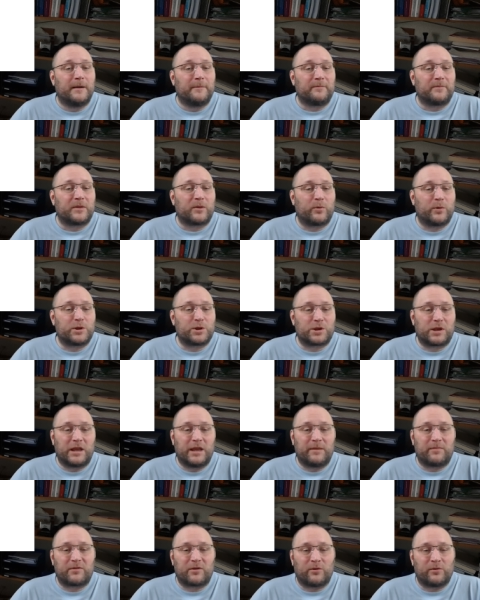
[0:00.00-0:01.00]
Twitch
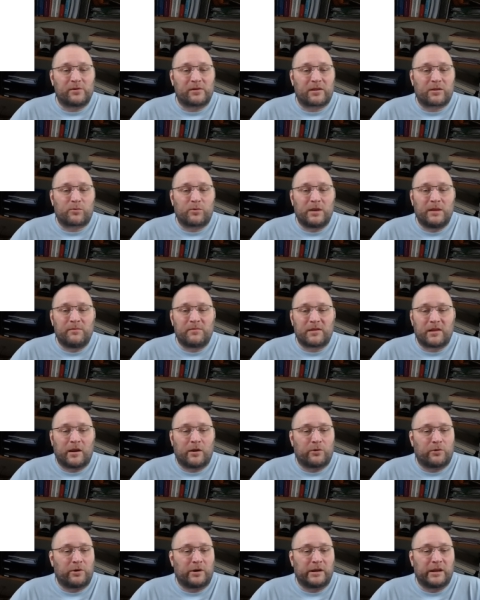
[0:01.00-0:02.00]
keeps all streams. I
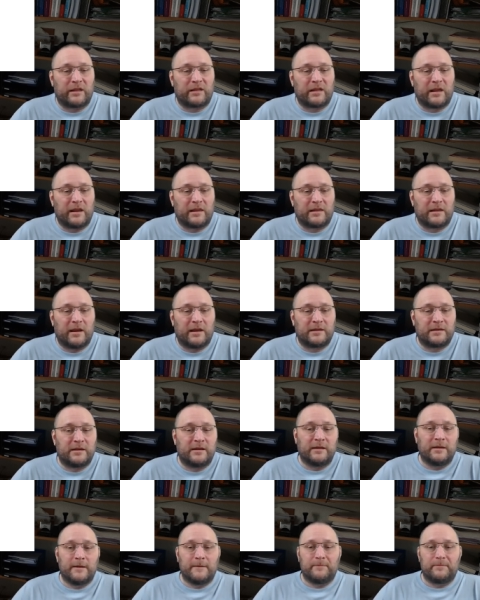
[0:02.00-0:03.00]
already said that.
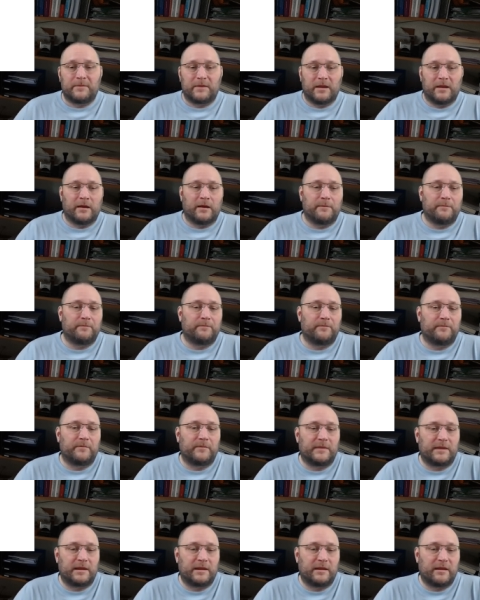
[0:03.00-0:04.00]

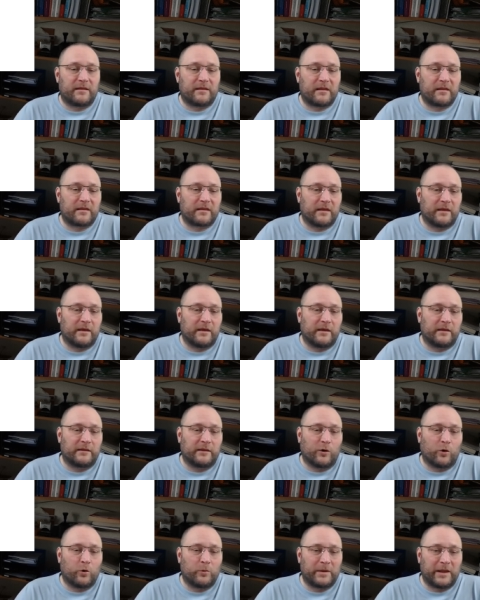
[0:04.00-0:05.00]
Um, this is uh, the
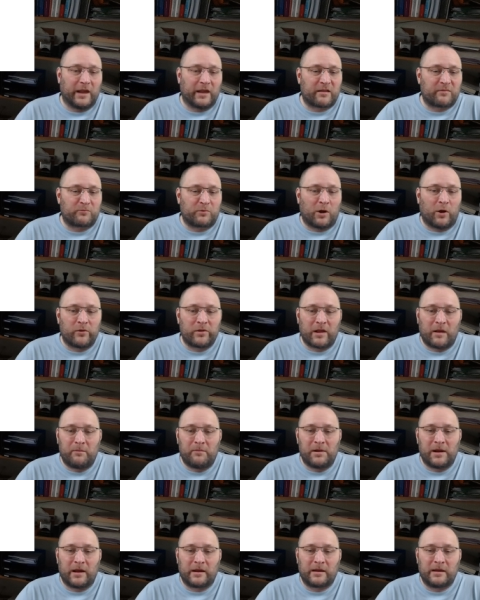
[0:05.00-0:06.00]
OBS browser
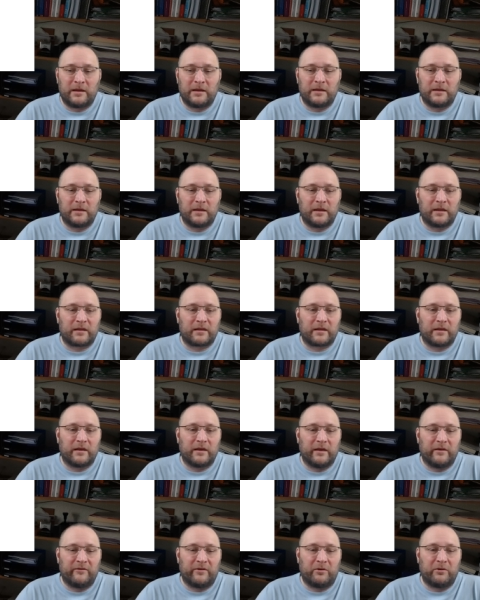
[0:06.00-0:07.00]
plugin is uh,
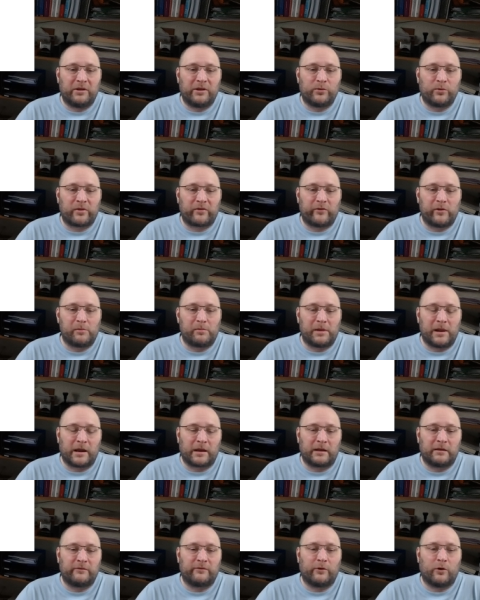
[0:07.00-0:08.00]
a, very useful
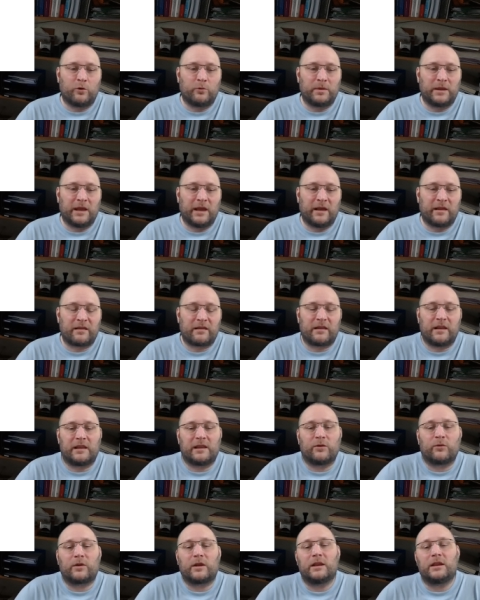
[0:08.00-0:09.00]
plugin for OBS that
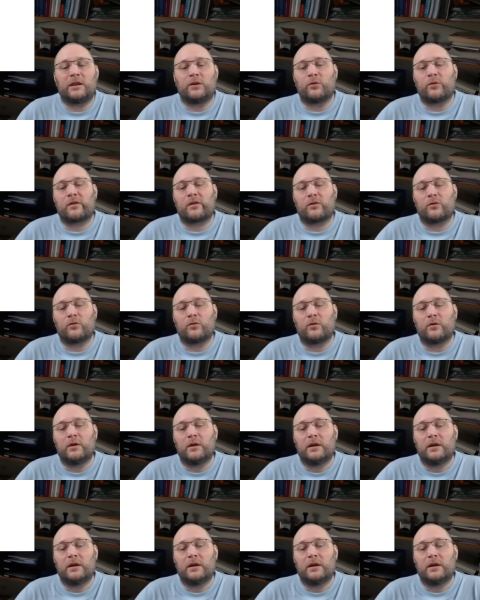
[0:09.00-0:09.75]
you can use to